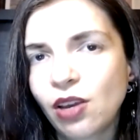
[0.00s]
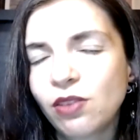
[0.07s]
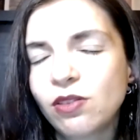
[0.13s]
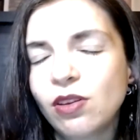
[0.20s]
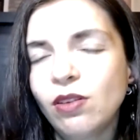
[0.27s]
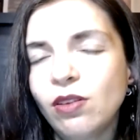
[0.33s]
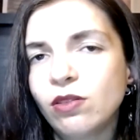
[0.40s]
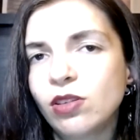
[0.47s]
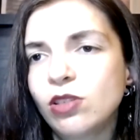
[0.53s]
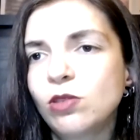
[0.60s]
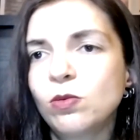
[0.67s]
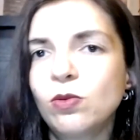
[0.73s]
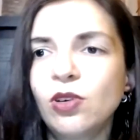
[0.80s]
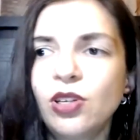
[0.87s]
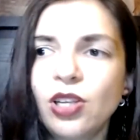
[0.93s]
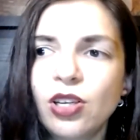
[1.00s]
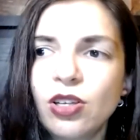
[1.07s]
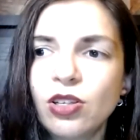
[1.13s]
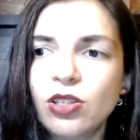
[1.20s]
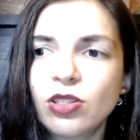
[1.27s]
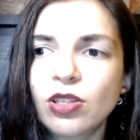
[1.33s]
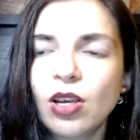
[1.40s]
I think this one
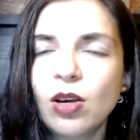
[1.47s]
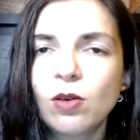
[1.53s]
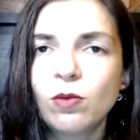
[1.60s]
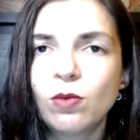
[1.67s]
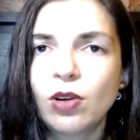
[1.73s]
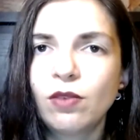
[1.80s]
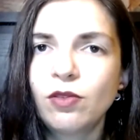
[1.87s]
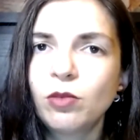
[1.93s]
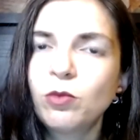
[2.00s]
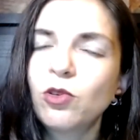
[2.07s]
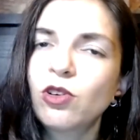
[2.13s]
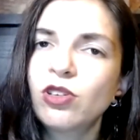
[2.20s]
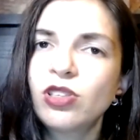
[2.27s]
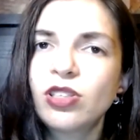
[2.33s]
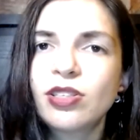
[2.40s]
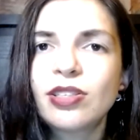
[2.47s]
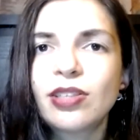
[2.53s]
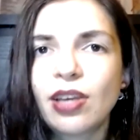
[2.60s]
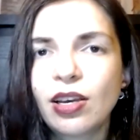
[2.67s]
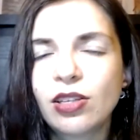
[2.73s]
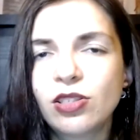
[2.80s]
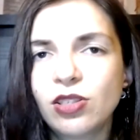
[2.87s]
is one of the more
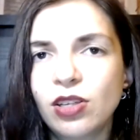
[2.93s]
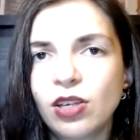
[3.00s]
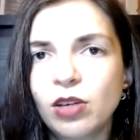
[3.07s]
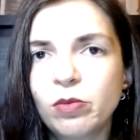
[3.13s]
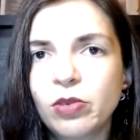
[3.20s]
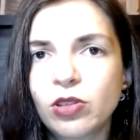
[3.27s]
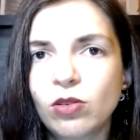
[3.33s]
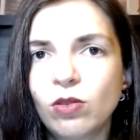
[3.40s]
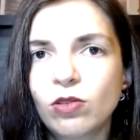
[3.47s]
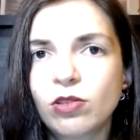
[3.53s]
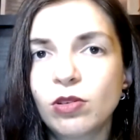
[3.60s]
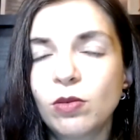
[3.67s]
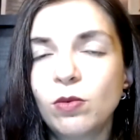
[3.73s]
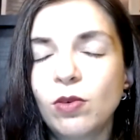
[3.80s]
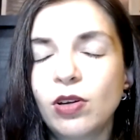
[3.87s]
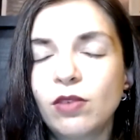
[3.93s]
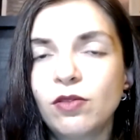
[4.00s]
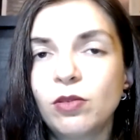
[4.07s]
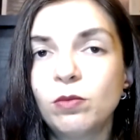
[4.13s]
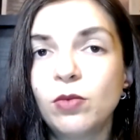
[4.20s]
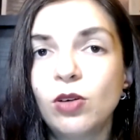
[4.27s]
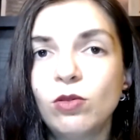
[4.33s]
static, but also one of
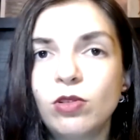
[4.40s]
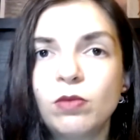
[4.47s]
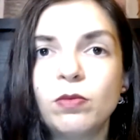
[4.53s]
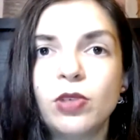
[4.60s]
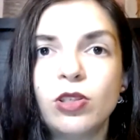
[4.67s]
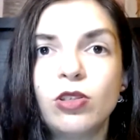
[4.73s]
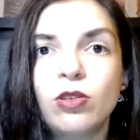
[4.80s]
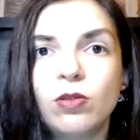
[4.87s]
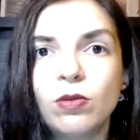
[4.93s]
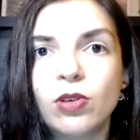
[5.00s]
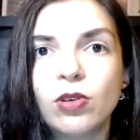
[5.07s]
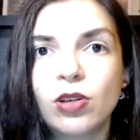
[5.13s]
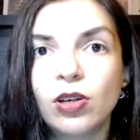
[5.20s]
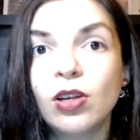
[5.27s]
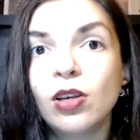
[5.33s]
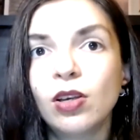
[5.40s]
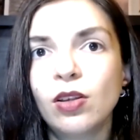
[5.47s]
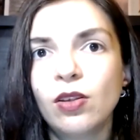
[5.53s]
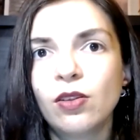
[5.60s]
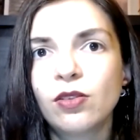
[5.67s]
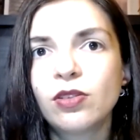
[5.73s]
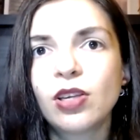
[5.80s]
the most mature
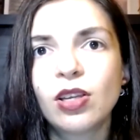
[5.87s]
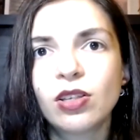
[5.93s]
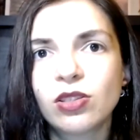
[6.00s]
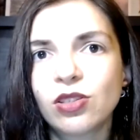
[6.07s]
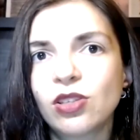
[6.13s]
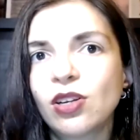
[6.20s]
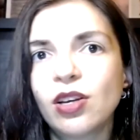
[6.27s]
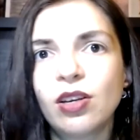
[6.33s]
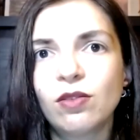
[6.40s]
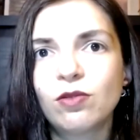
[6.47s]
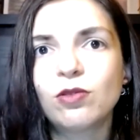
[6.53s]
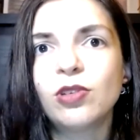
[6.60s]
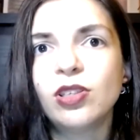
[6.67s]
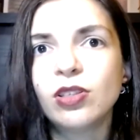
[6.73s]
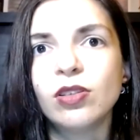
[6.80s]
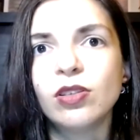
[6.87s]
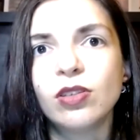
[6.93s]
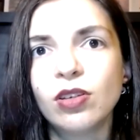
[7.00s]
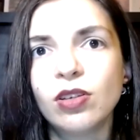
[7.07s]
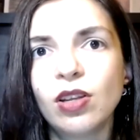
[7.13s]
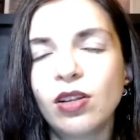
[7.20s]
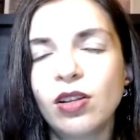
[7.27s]
things that I have
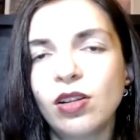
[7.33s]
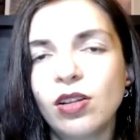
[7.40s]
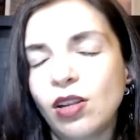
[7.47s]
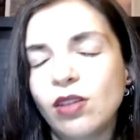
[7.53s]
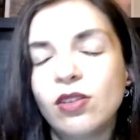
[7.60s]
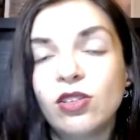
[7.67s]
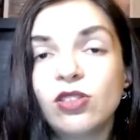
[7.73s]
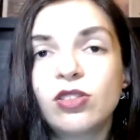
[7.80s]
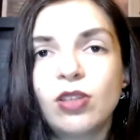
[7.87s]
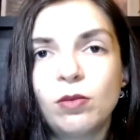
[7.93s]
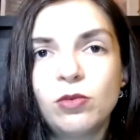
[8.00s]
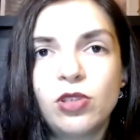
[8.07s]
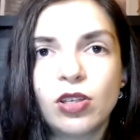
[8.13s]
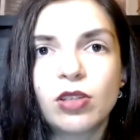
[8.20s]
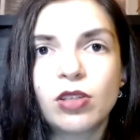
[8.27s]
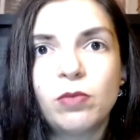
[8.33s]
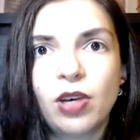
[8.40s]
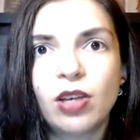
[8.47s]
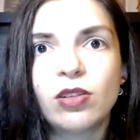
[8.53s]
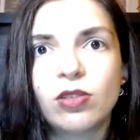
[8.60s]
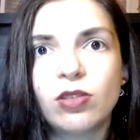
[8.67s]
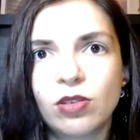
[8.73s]
written in the subject
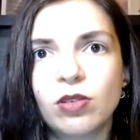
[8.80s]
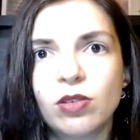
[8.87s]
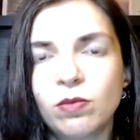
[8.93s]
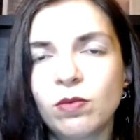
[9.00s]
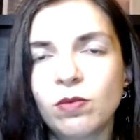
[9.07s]
matter.